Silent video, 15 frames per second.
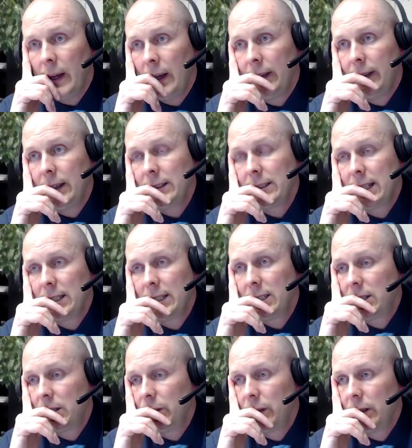This gets
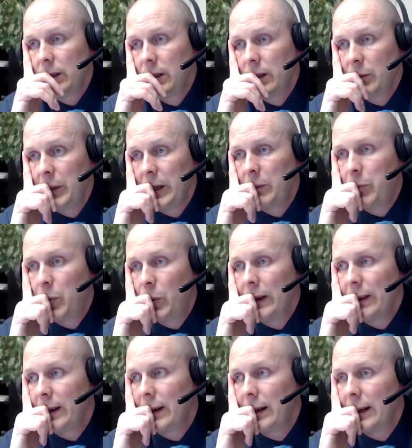to a big
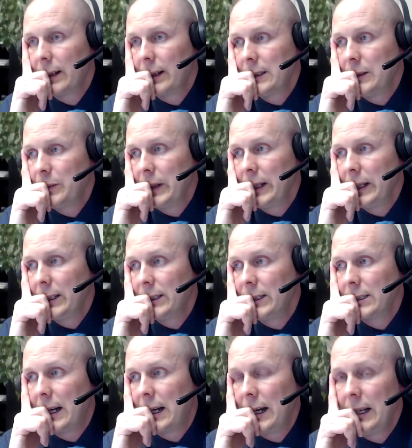point that I like to make
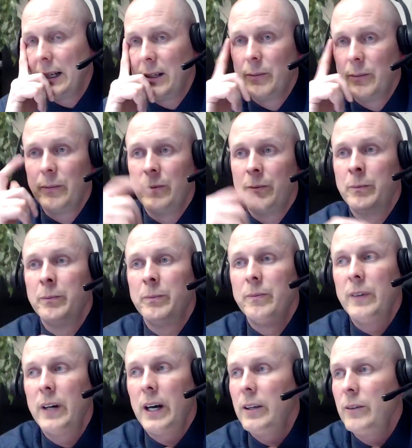is I
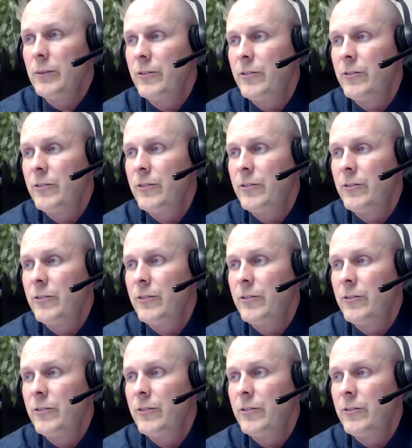am